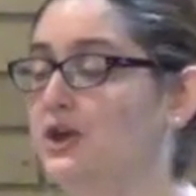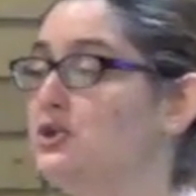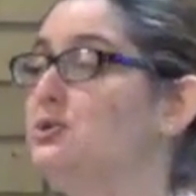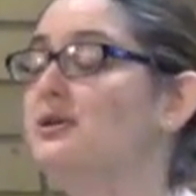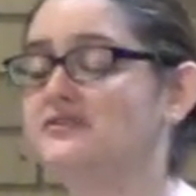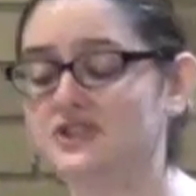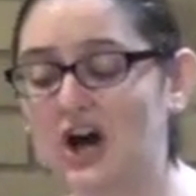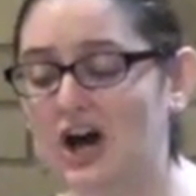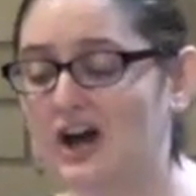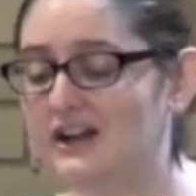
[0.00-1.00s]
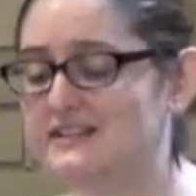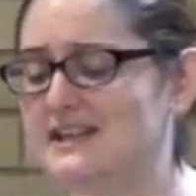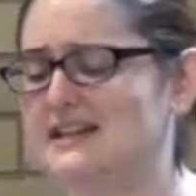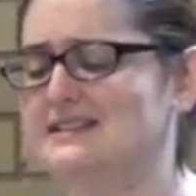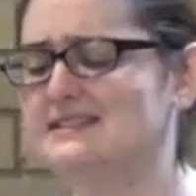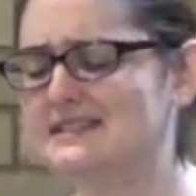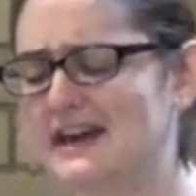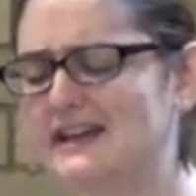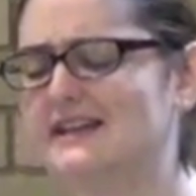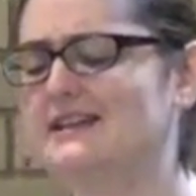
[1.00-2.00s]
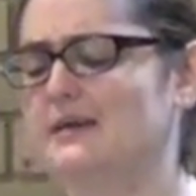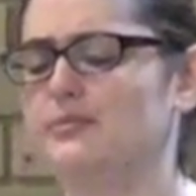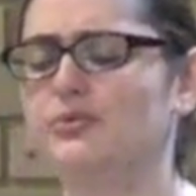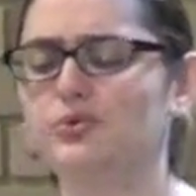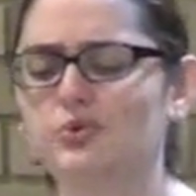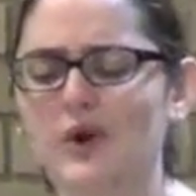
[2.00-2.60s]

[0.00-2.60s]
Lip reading: You have talked and studied and